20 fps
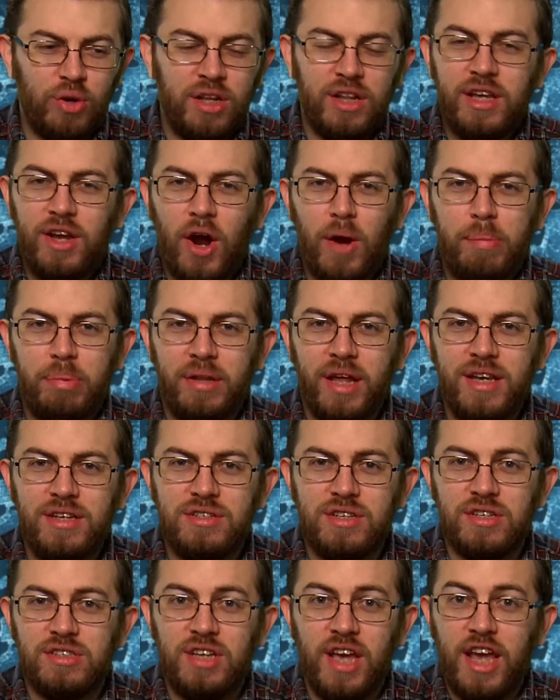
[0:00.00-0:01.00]
really our
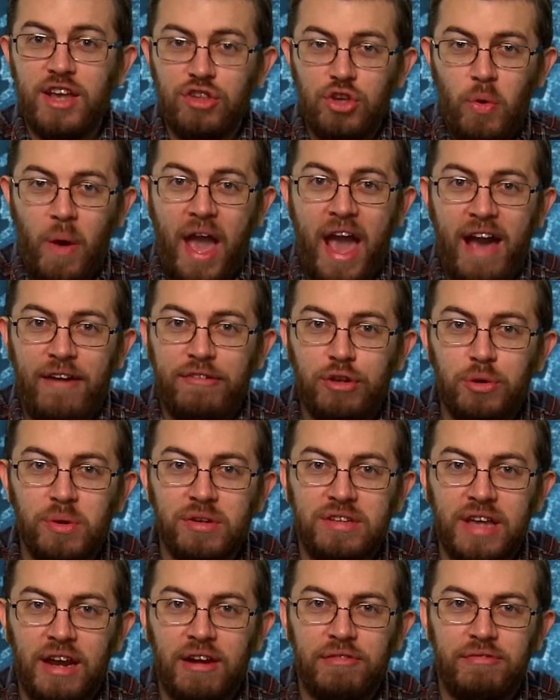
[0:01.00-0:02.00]
place to say you have to
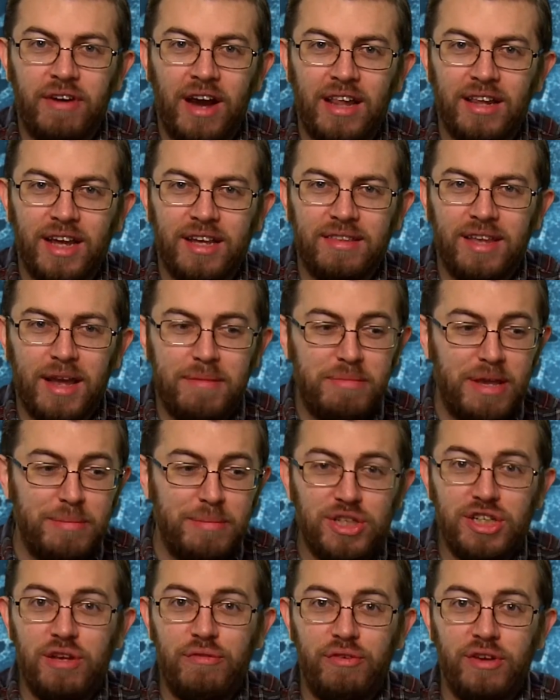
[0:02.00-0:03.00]
identify like that?
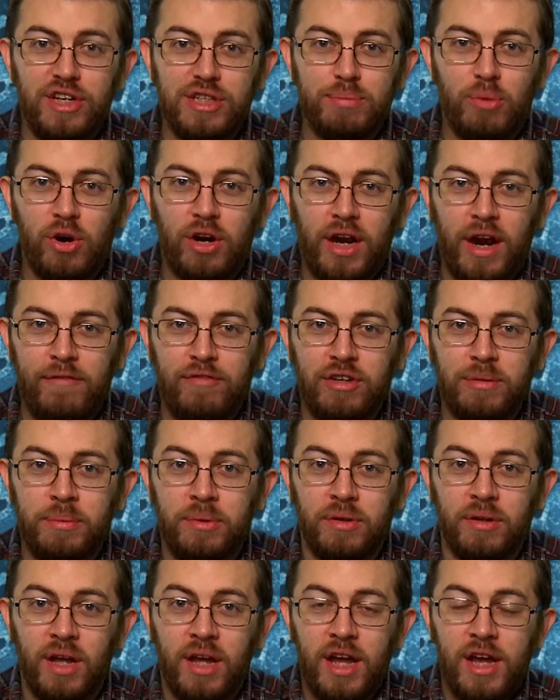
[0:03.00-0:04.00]
she feels more
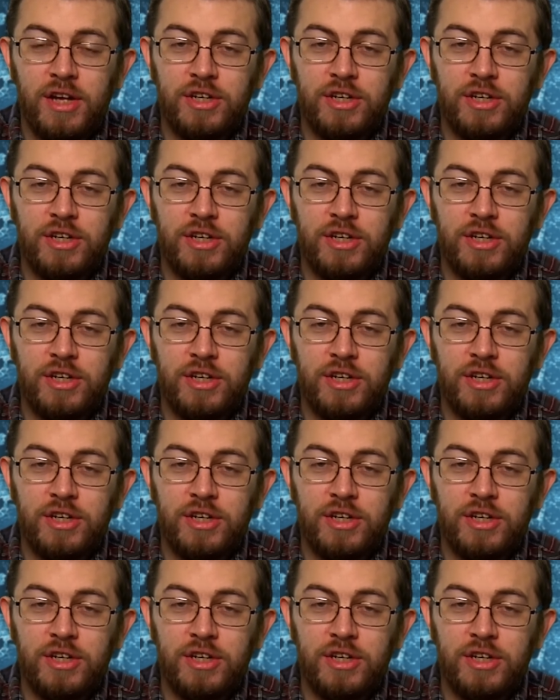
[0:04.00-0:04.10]
comfortable.